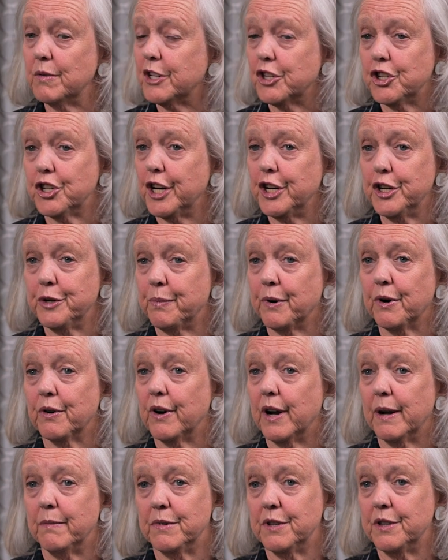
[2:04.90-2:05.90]
exchange
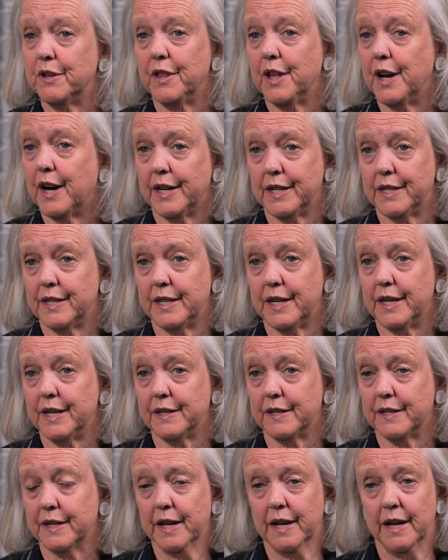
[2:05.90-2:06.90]
programs to the United
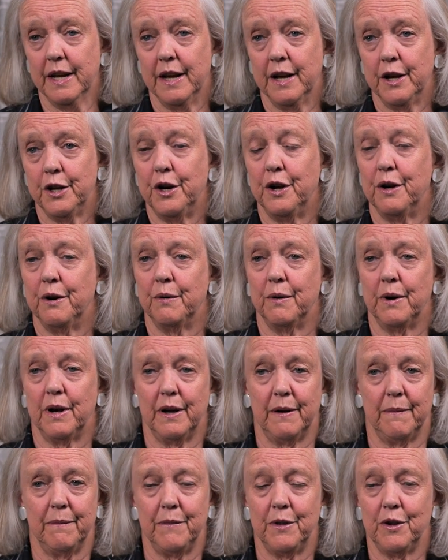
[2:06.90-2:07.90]
States.
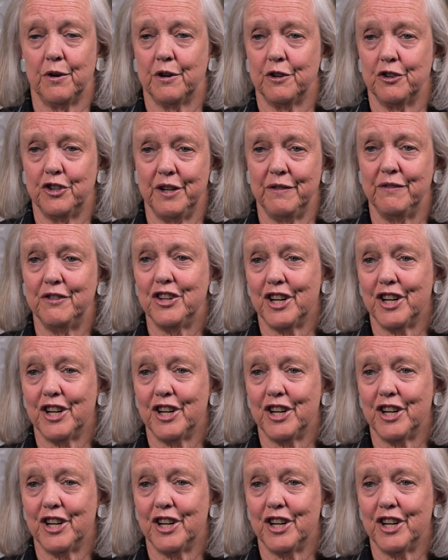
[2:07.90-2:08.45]
Your Chief